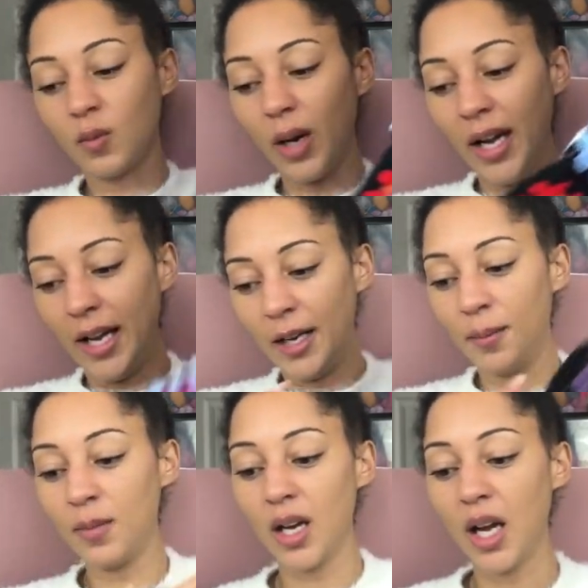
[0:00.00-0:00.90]

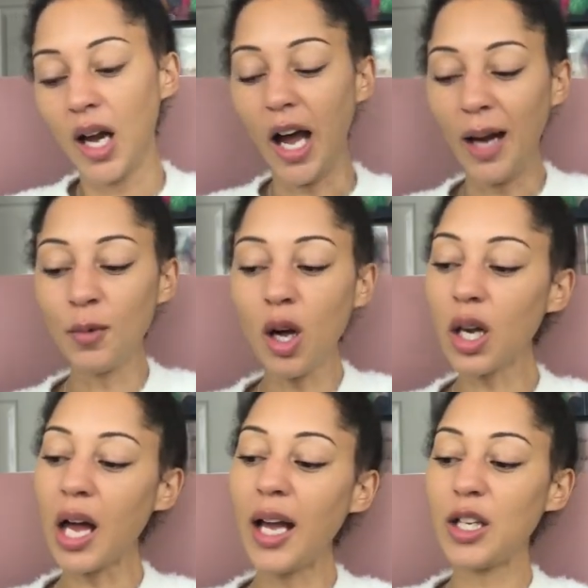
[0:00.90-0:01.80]
Um, I'm not
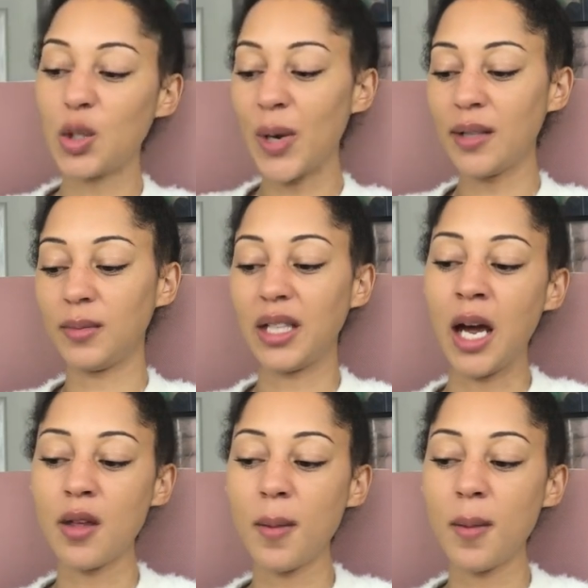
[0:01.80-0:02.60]
likely to wear them together,